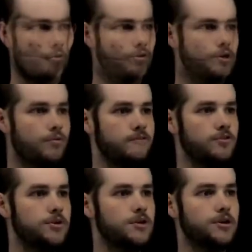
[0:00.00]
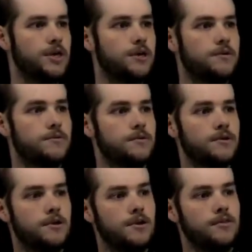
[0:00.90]
Or equivalently,
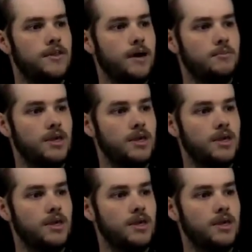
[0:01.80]
that